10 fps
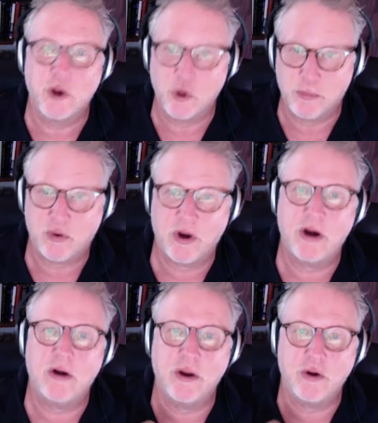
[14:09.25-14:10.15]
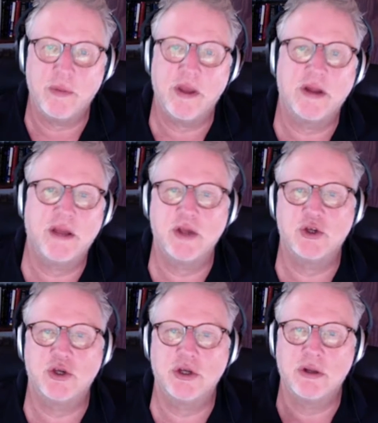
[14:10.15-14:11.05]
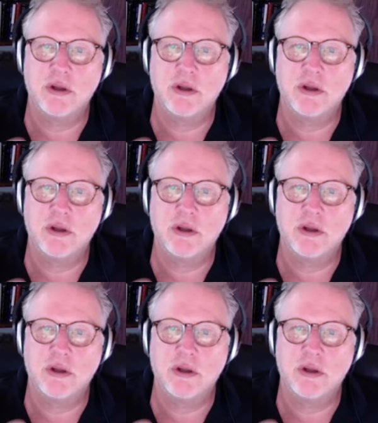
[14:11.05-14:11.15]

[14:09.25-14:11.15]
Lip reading: prayer, inner meditation,